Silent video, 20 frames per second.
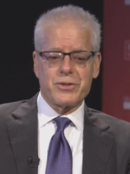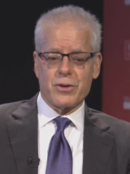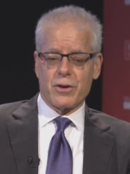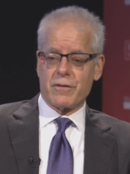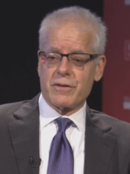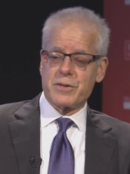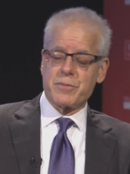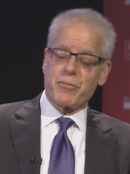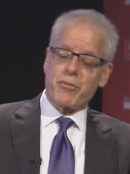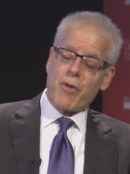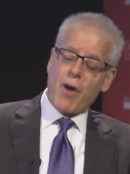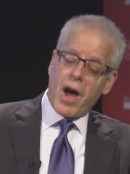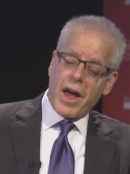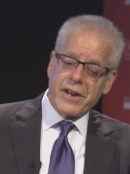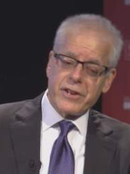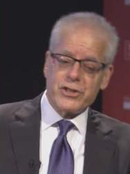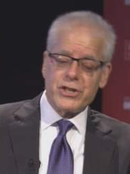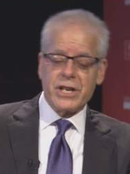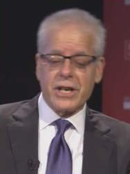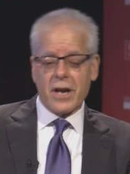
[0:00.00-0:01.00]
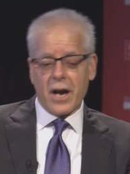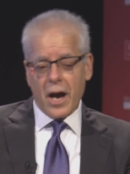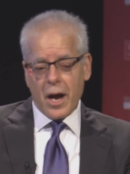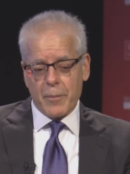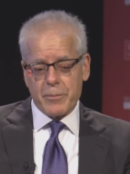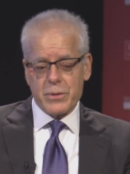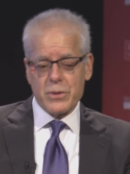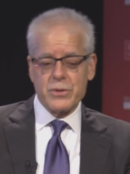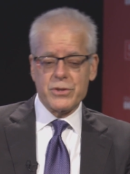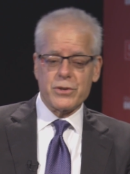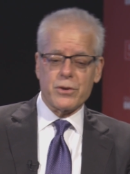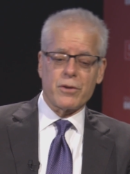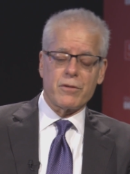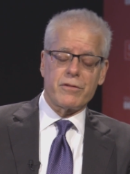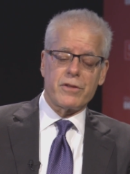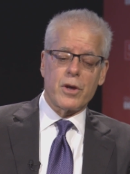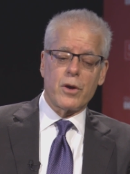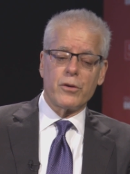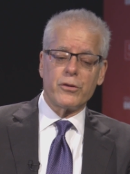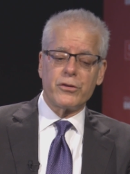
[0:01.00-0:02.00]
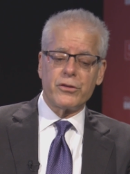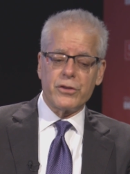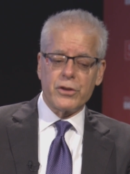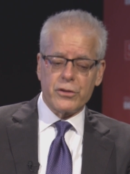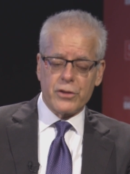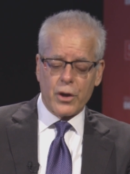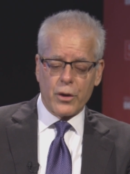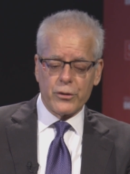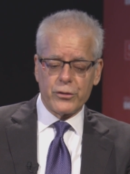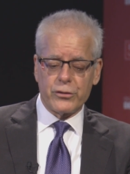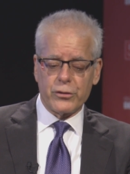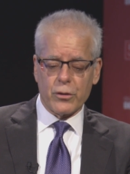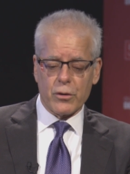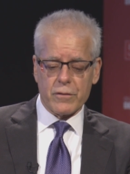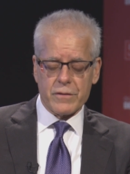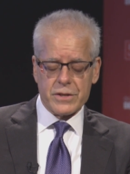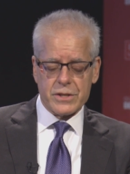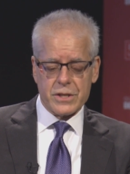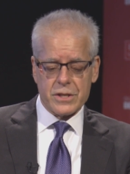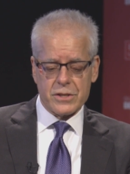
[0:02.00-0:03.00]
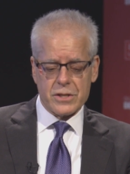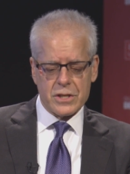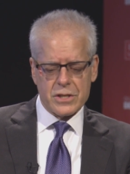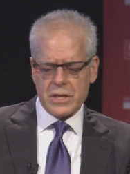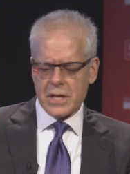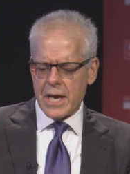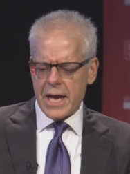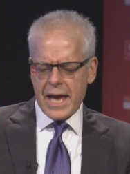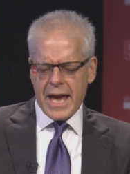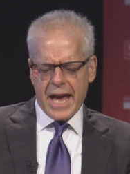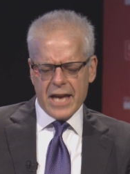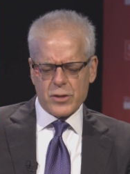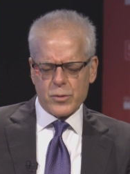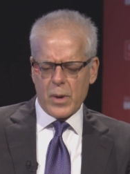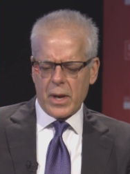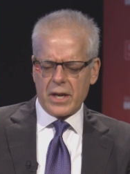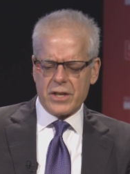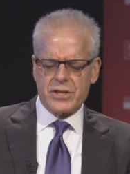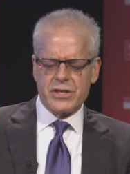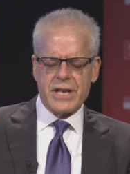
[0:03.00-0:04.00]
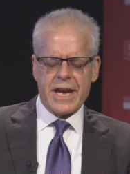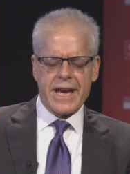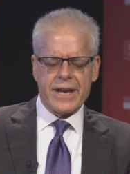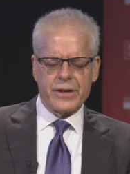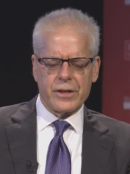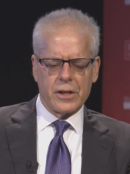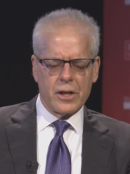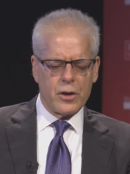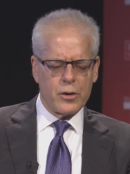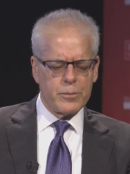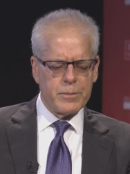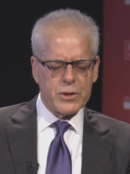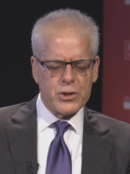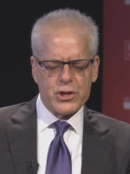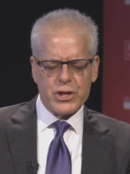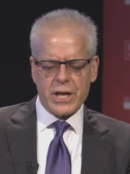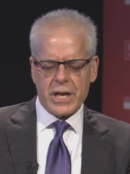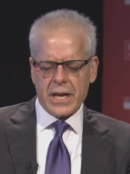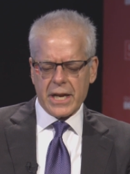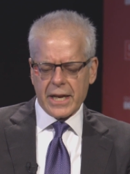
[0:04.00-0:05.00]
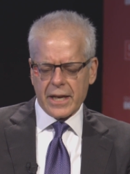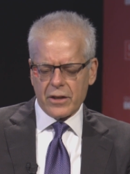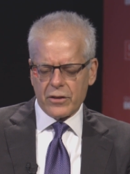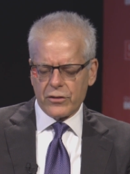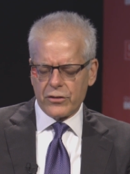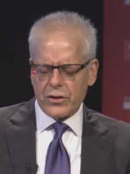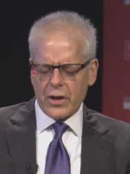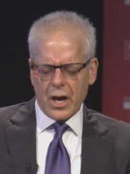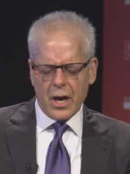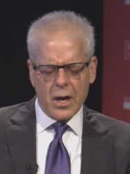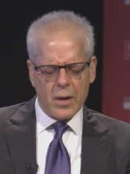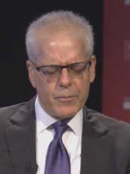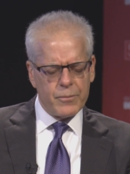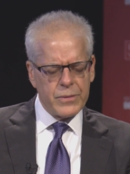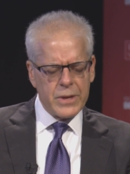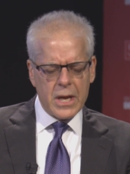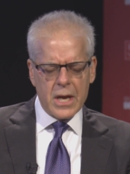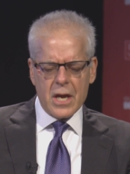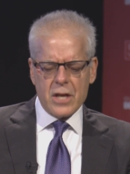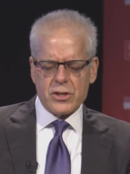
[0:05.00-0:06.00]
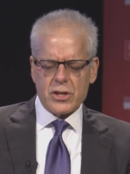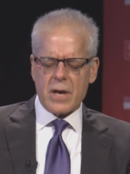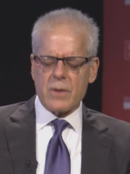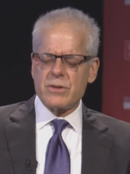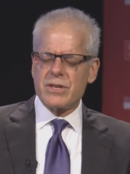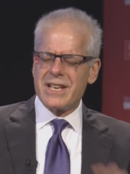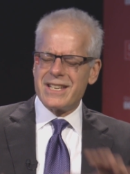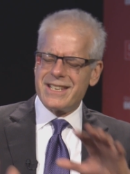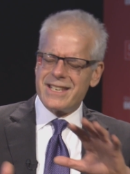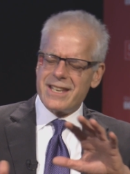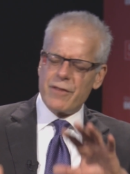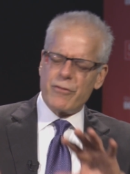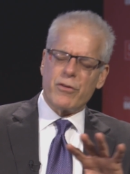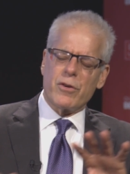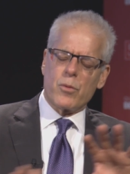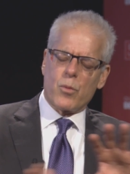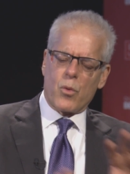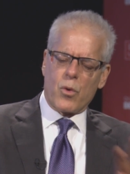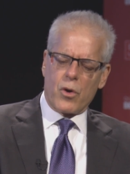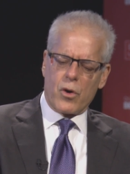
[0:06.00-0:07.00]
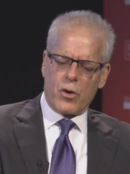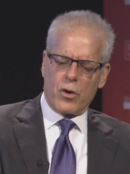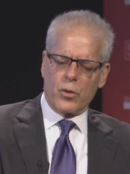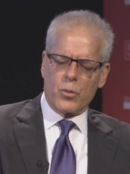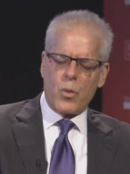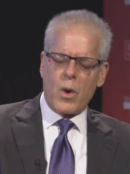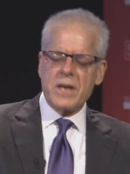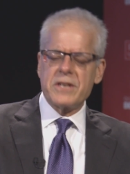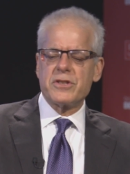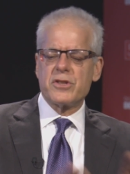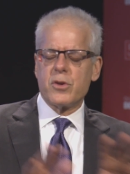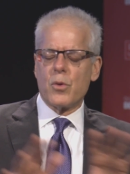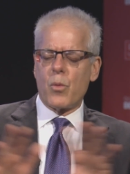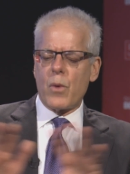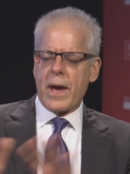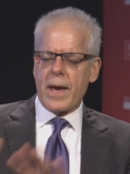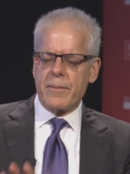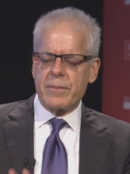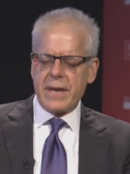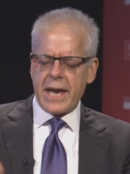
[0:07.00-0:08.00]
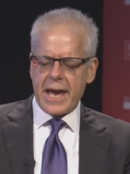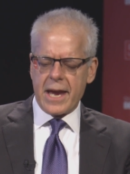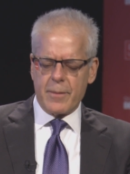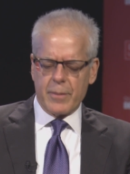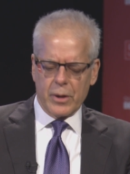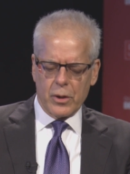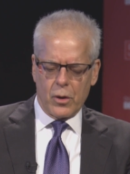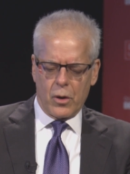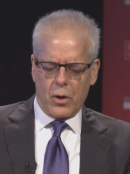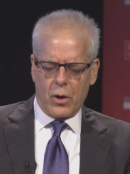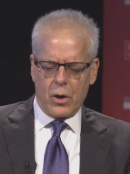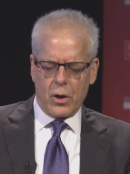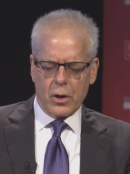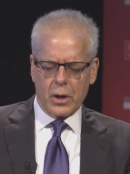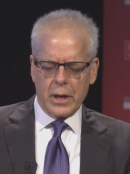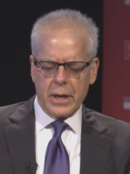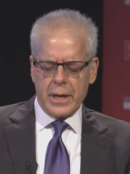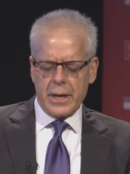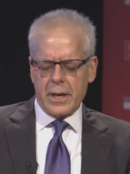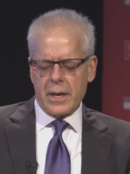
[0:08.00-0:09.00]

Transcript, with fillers: service, Prodigy, CompuServe, those, mm -hmm. those services, as, as, well as standalone machines. Um, so that was a different world. Once the web came along,